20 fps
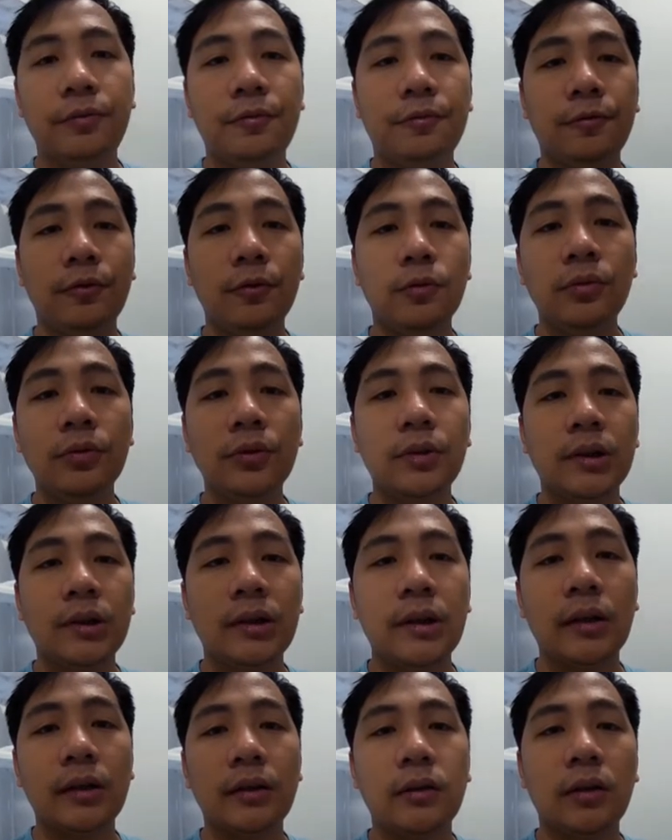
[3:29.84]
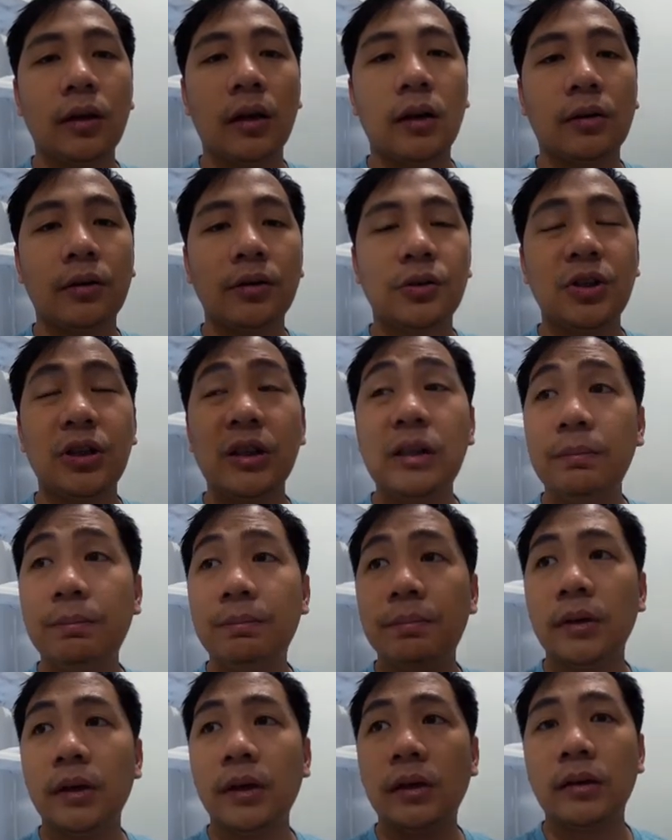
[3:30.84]
foods that are cheap,
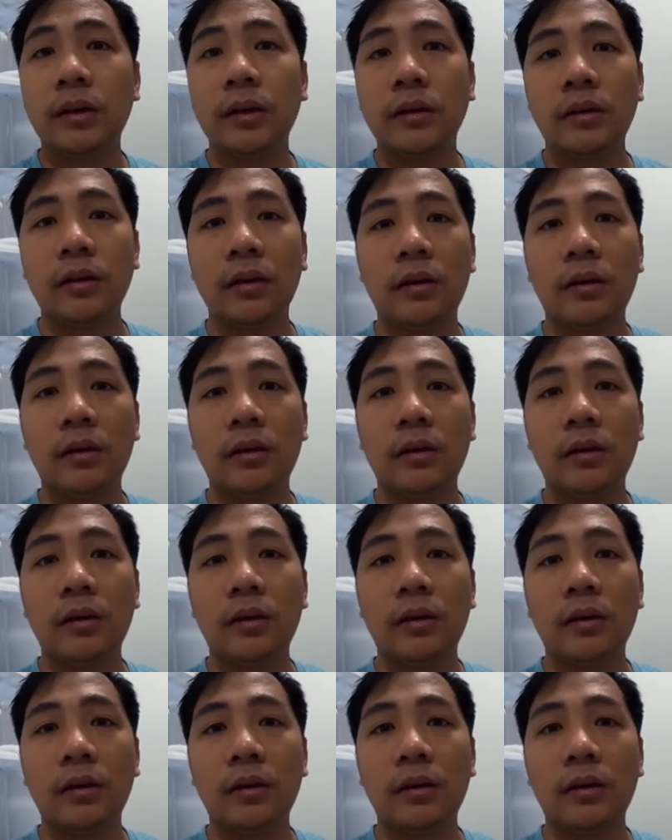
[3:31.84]
and that